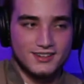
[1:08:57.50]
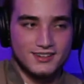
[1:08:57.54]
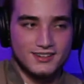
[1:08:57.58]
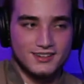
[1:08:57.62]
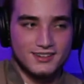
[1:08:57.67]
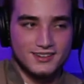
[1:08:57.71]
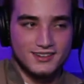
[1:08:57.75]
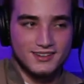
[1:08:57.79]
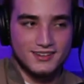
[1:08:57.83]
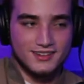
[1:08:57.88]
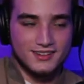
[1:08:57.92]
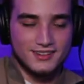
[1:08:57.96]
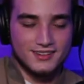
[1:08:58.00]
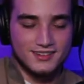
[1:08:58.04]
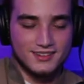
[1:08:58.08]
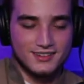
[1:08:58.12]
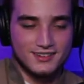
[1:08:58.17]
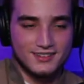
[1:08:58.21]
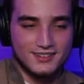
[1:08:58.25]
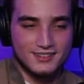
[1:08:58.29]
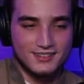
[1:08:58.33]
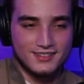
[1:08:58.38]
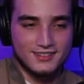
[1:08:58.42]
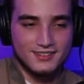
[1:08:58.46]
We agreed. Oh, yeah.
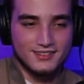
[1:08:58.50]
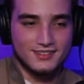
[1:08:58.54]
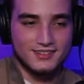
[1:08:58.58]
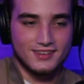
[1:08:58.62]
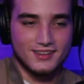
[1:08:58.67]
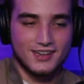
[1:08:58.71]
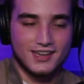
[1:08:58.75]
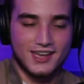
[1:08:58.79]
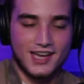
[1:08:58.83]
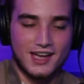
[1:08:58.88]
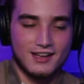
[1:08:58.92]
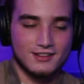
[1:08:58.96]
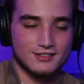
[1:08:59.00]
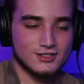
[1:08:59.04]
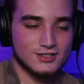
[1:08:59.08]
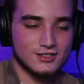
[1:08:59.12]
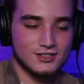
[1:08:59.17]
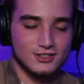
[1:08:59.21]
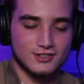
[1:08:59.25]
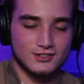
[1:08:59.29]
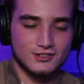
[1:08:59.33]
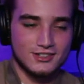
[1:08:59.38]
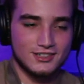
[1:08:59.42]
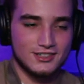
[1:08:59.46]
Yeah. The
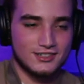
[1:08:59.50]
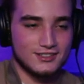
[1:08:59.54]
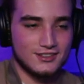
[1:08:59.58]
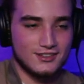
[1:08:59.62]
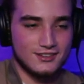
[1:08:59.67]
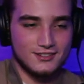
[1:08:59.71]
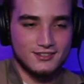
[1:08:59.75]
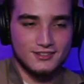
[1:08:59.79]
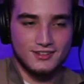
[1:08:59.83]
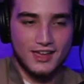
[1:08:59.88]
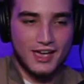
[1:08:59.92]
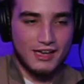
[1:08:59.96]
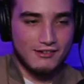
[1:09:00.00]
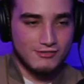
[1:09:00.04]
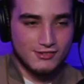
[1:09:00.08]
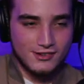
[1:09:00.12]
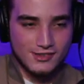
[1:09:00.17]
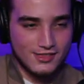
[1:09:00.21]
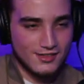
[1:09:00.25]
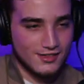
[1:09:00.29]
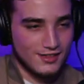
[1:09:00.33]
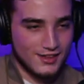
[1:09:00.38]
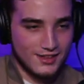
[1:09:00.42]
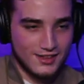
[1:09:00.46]
council right. agrees on
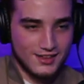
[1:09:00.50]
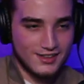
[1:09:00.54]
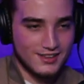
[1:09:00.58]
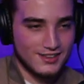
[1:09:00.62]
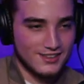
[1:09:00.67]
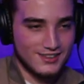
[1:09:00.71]
everything.